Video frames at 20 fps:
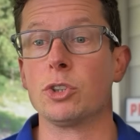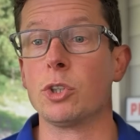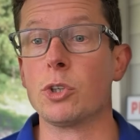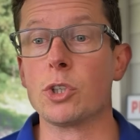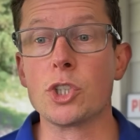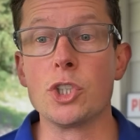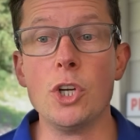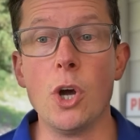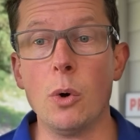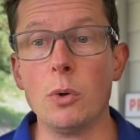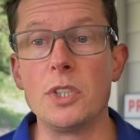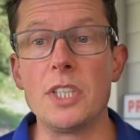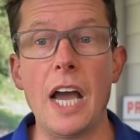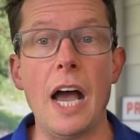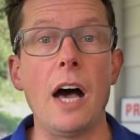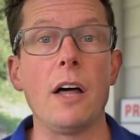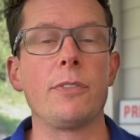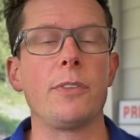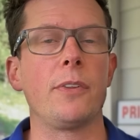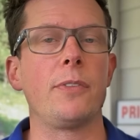So there's no
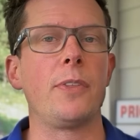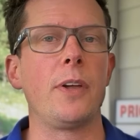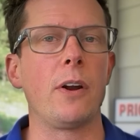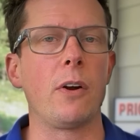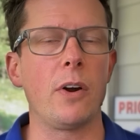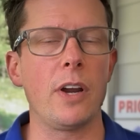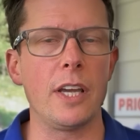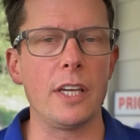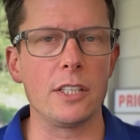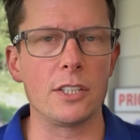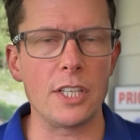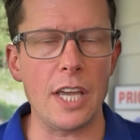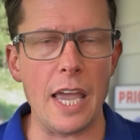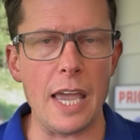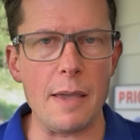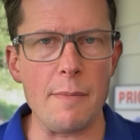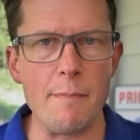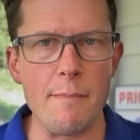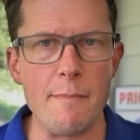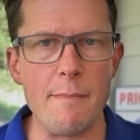doubt that there is
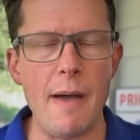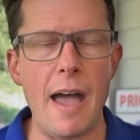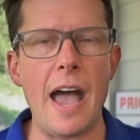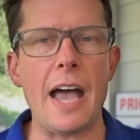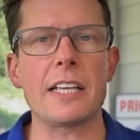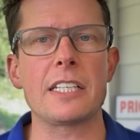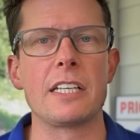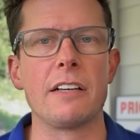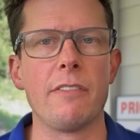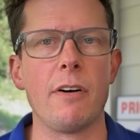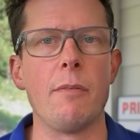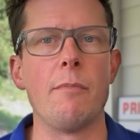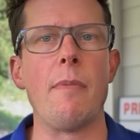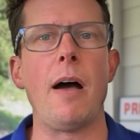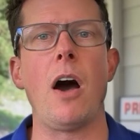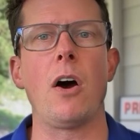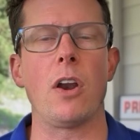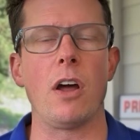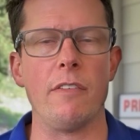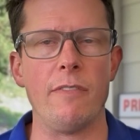a massive
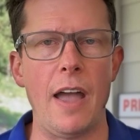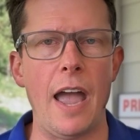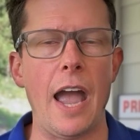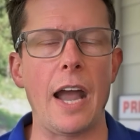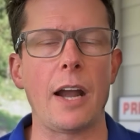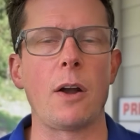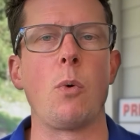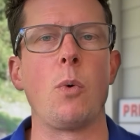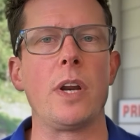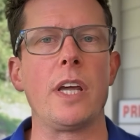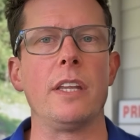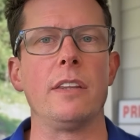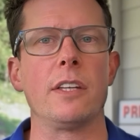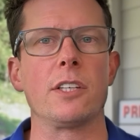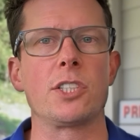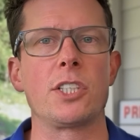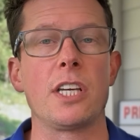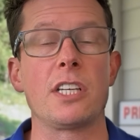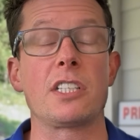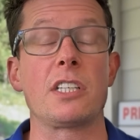amount of equity in the
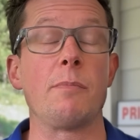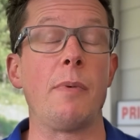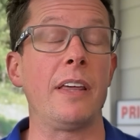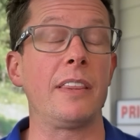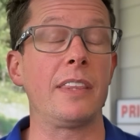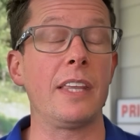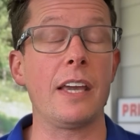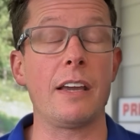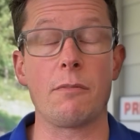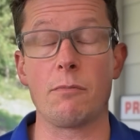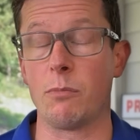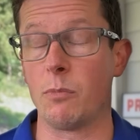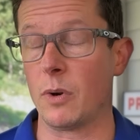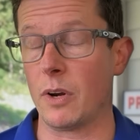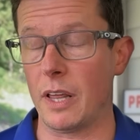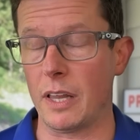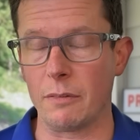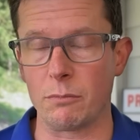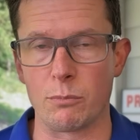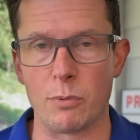system. I think when
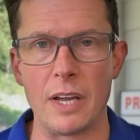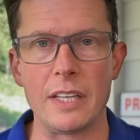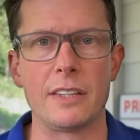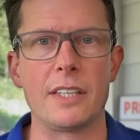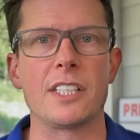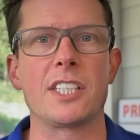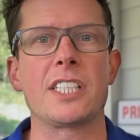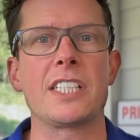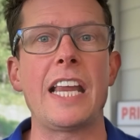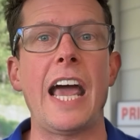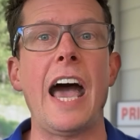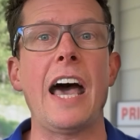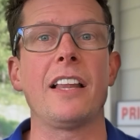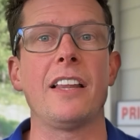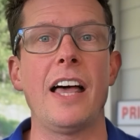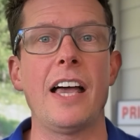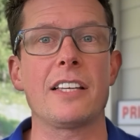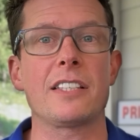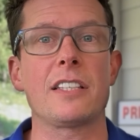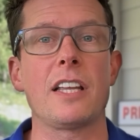I read the stat
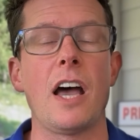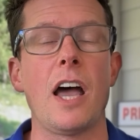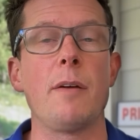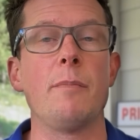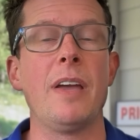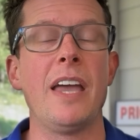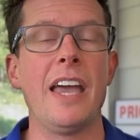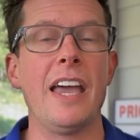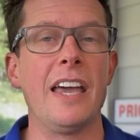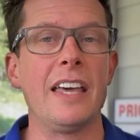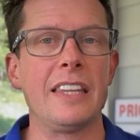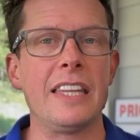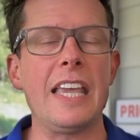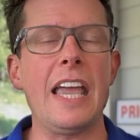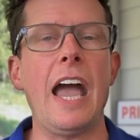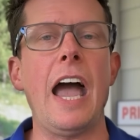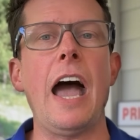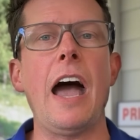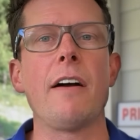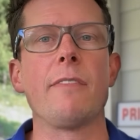last time, the
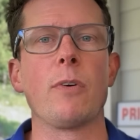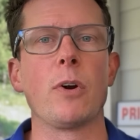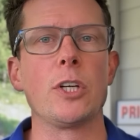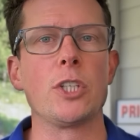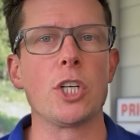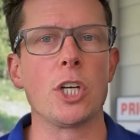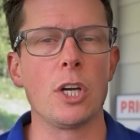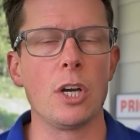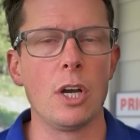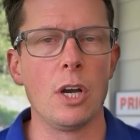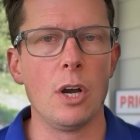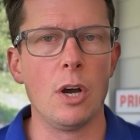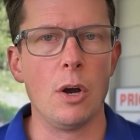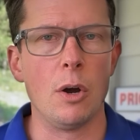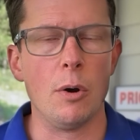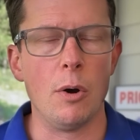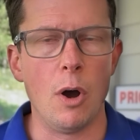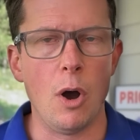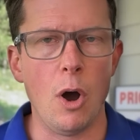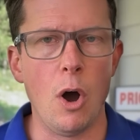average
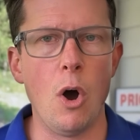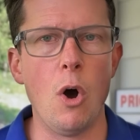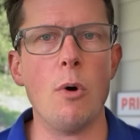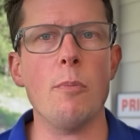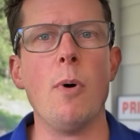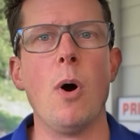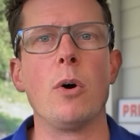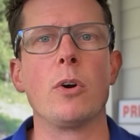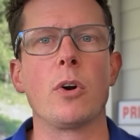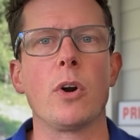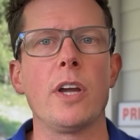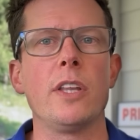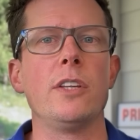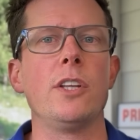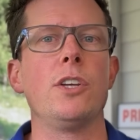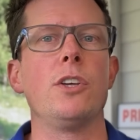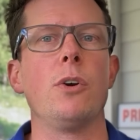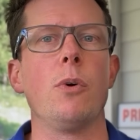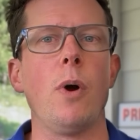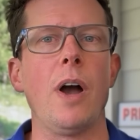homeowner in the
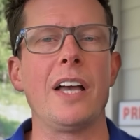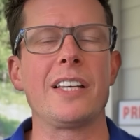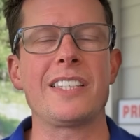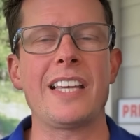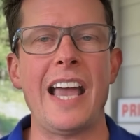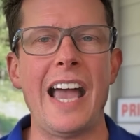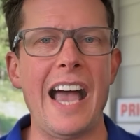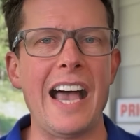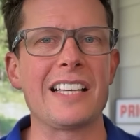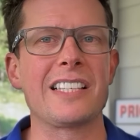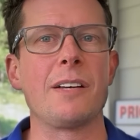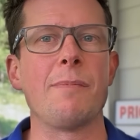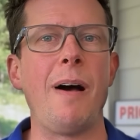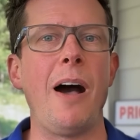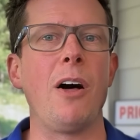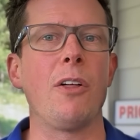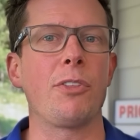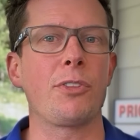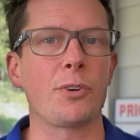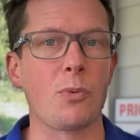US has
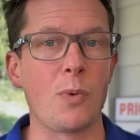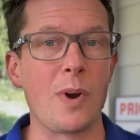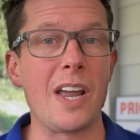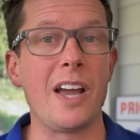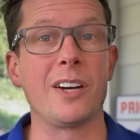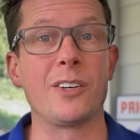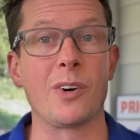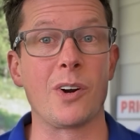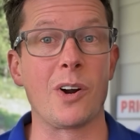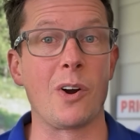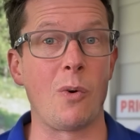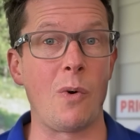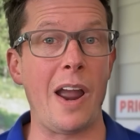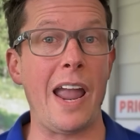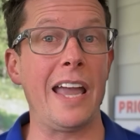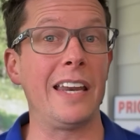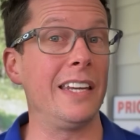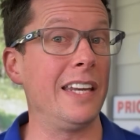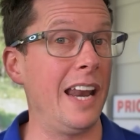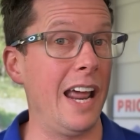about 300
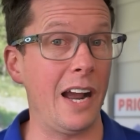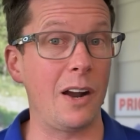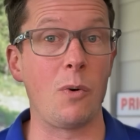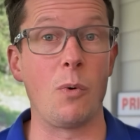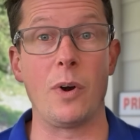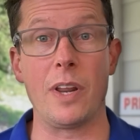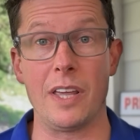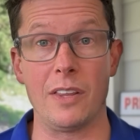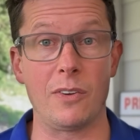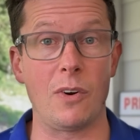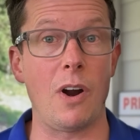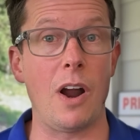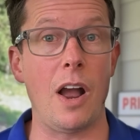grand in equity in their